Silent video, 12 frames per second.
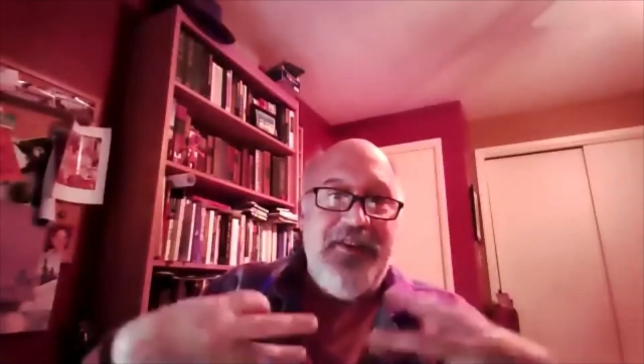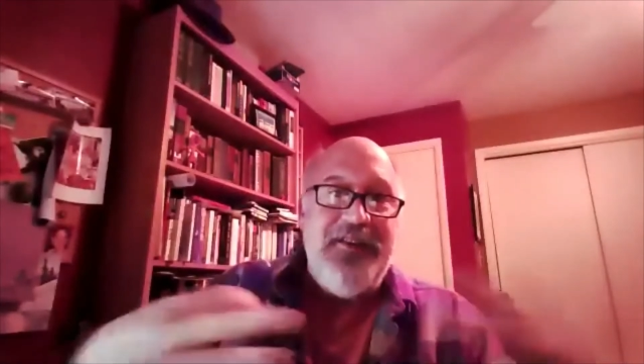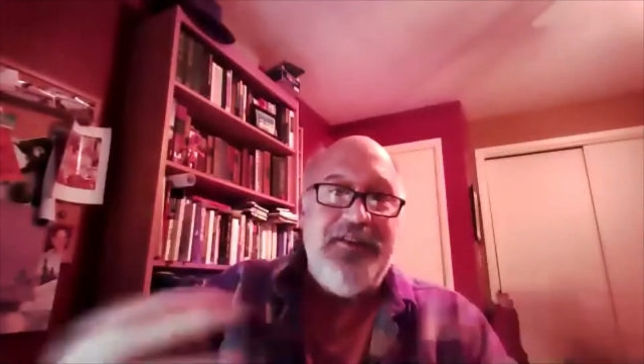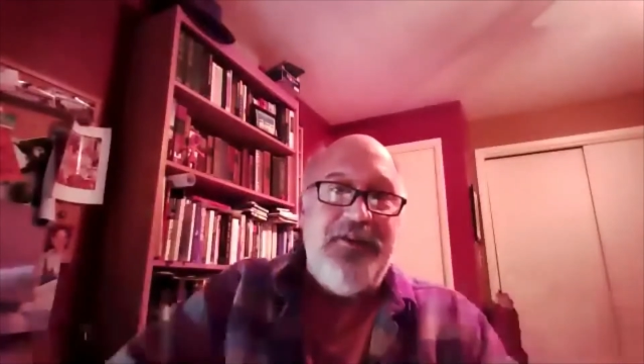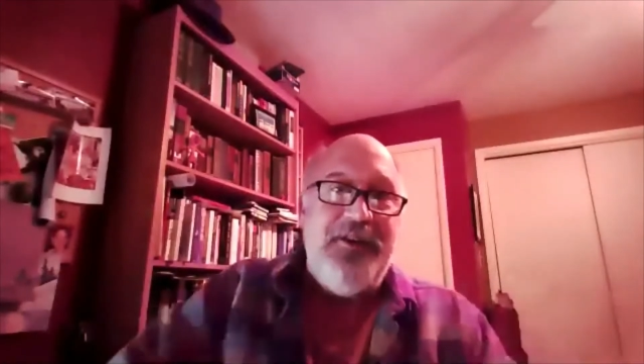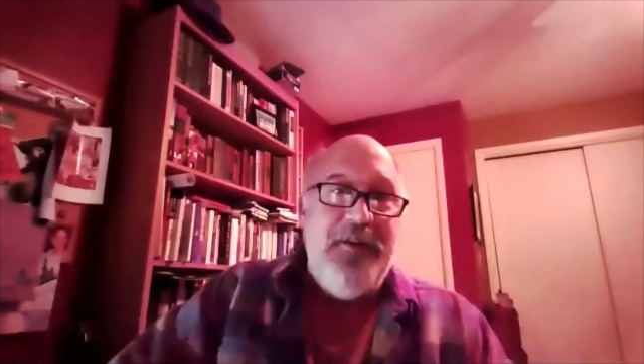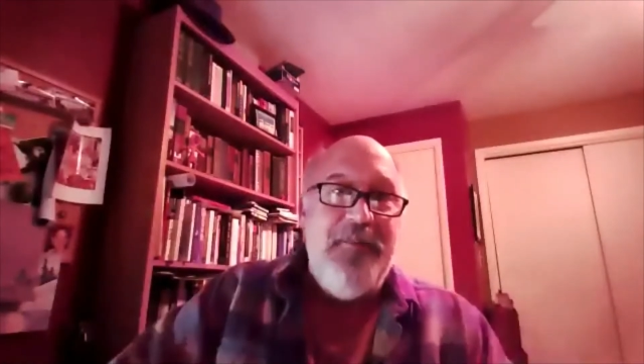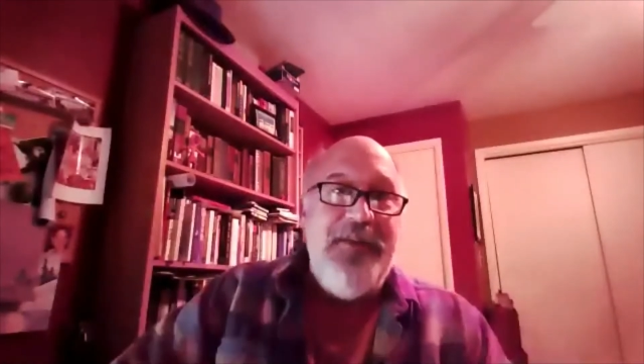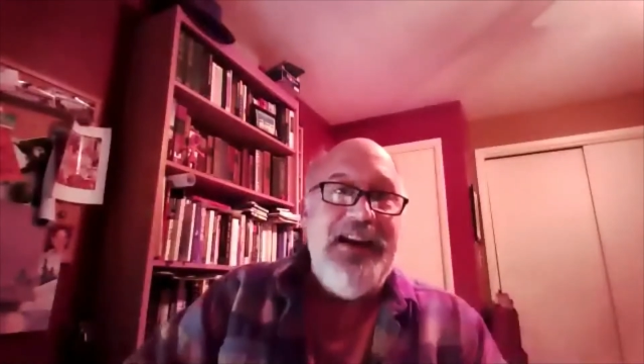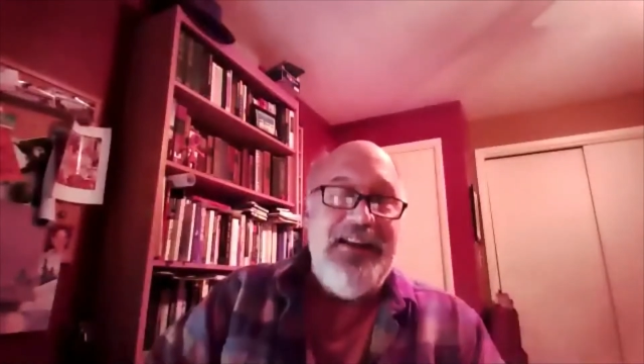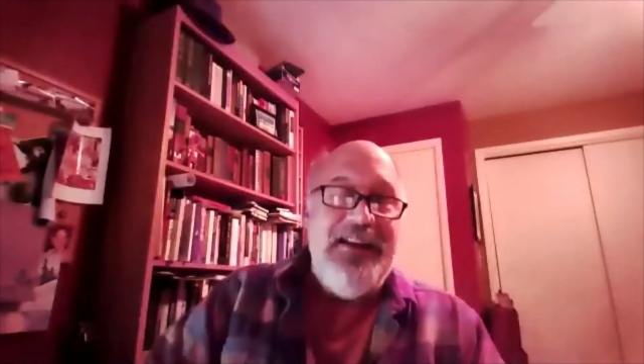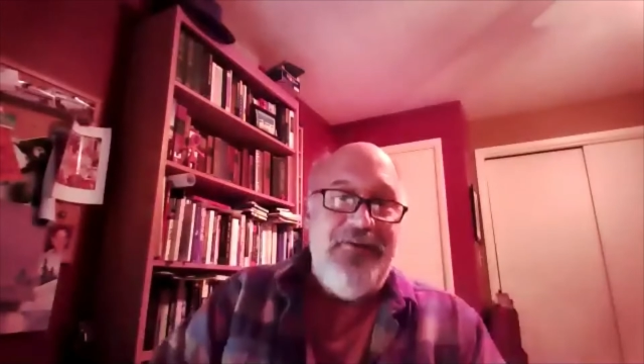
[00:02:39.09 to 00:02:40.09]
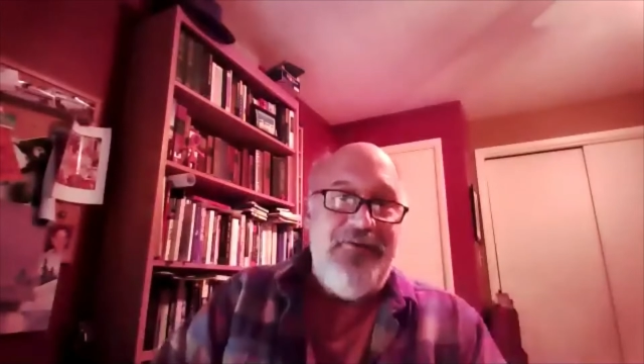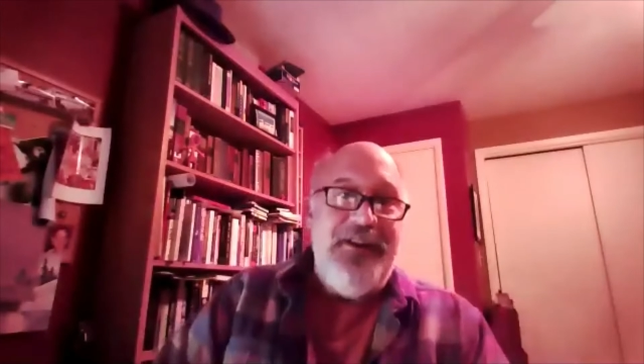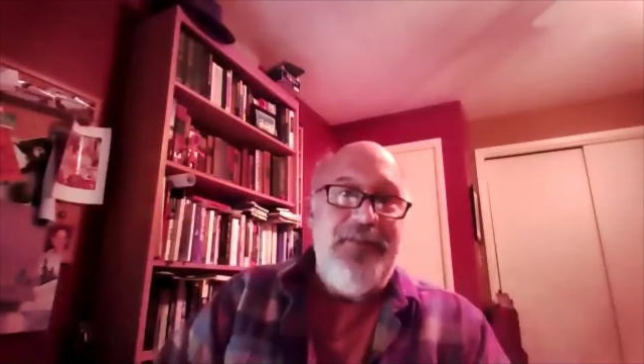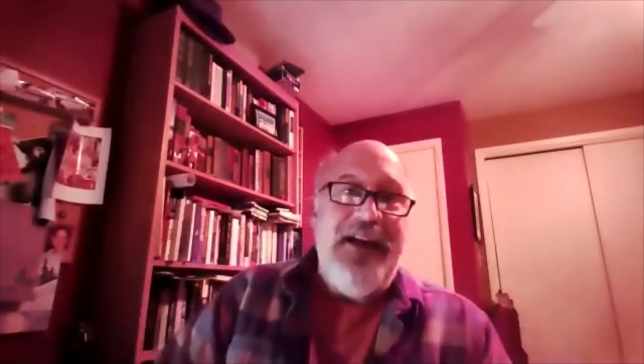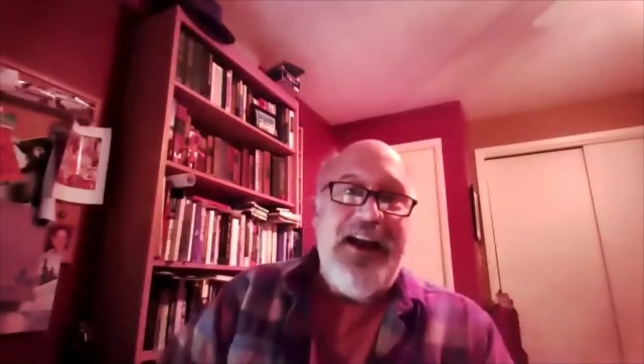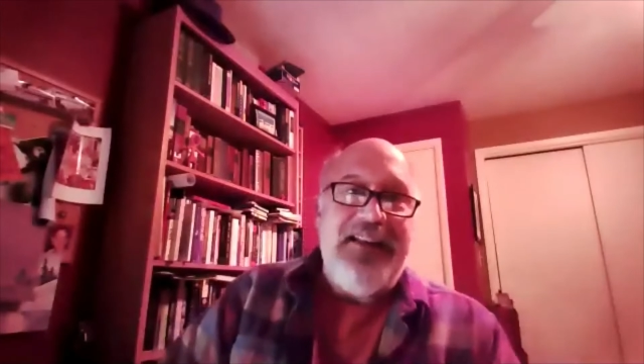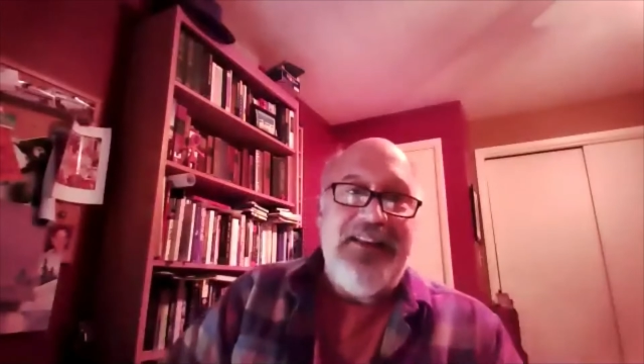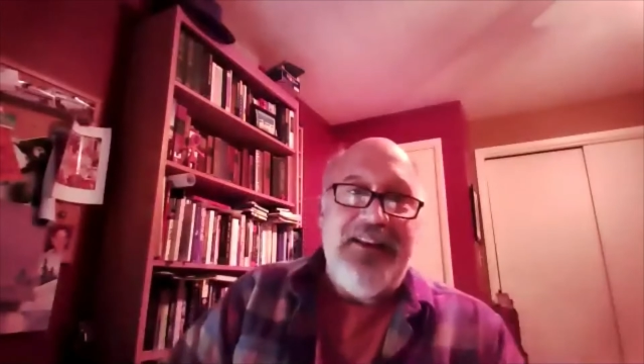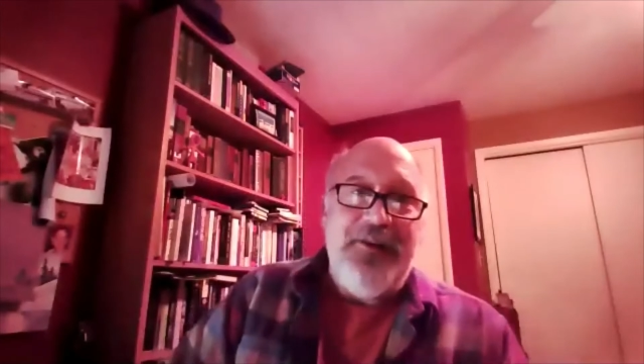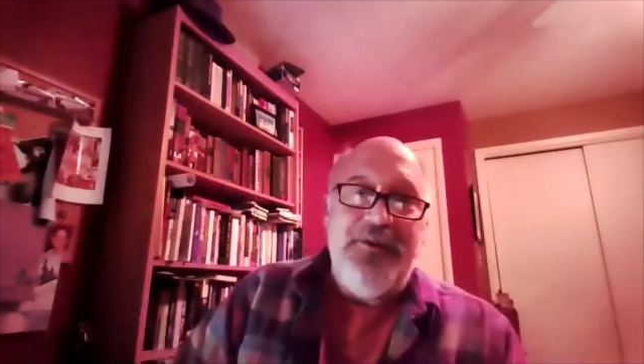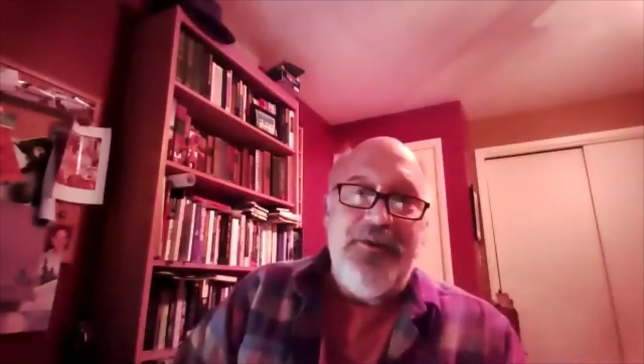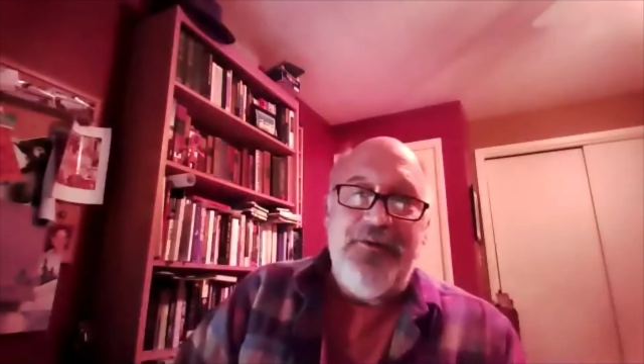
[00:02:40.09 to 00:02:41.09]
sort of immediate feedback that
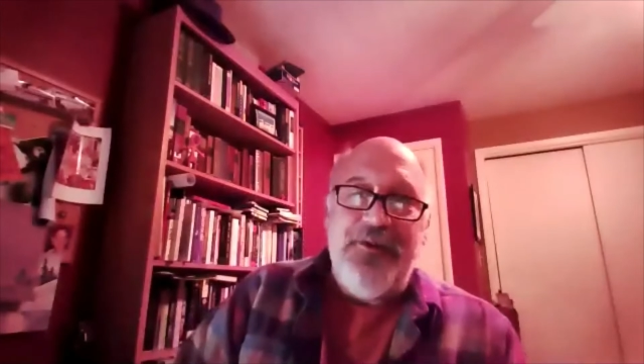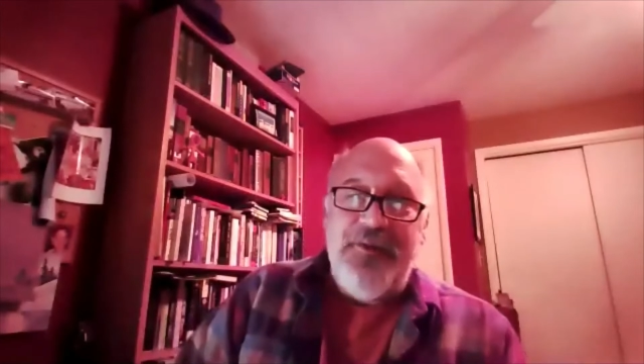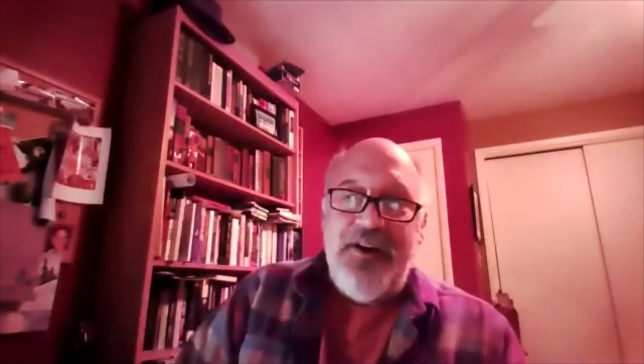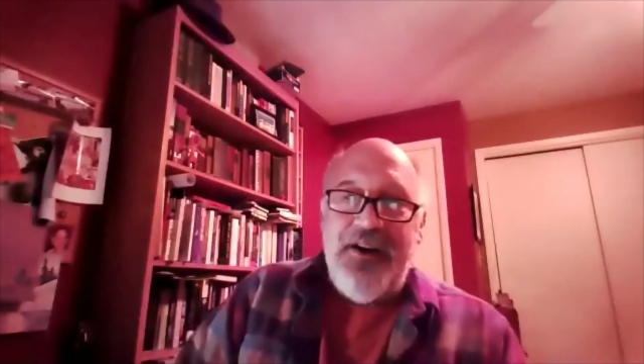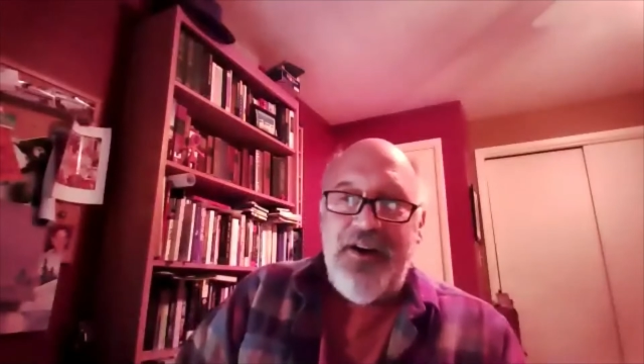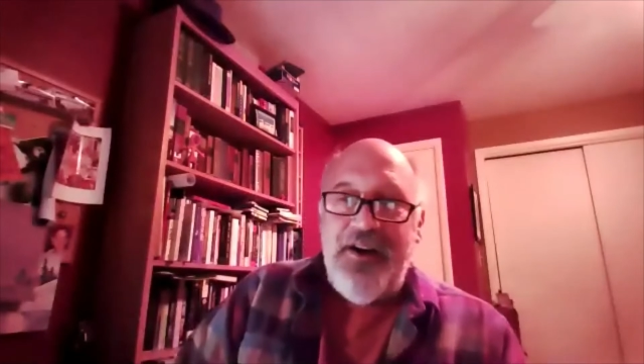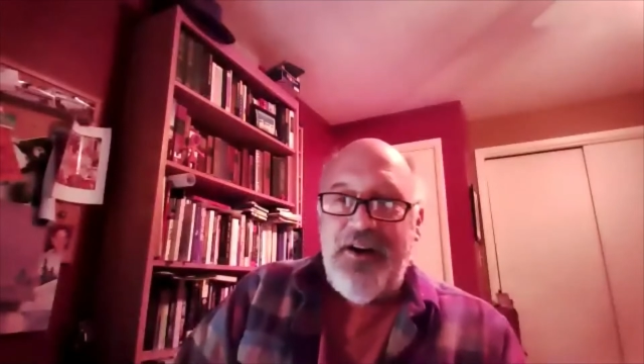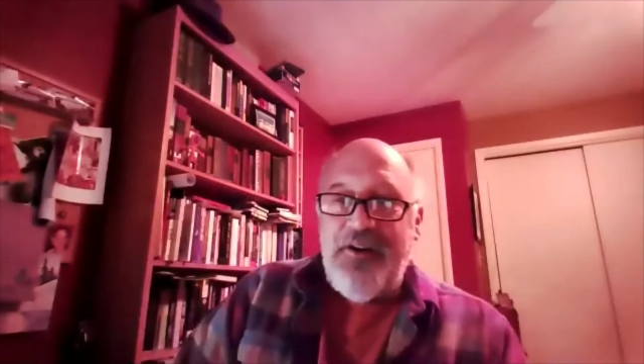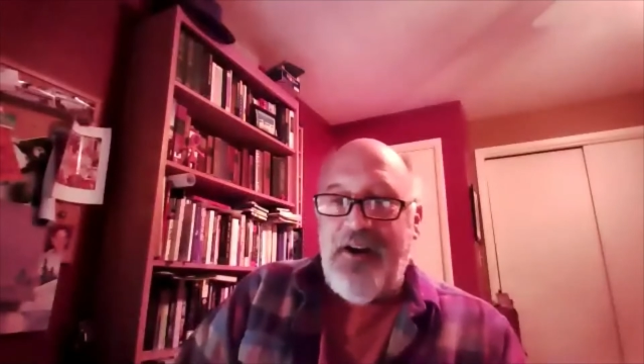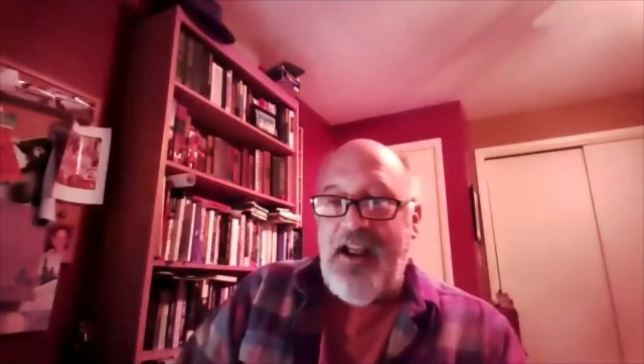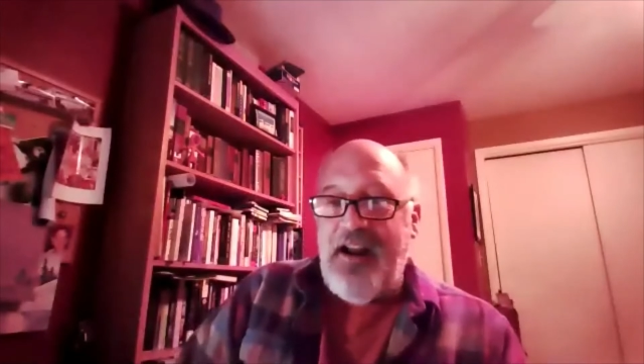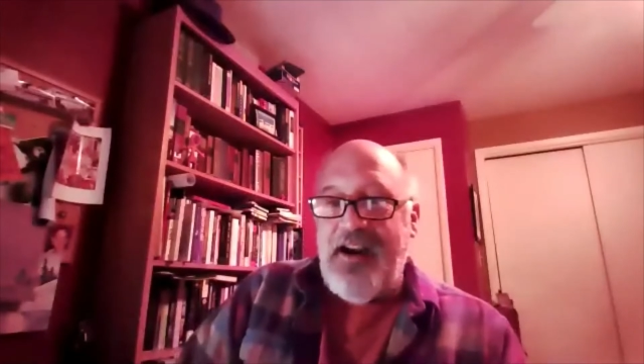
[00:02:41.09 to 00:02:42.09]
you would from a crowd.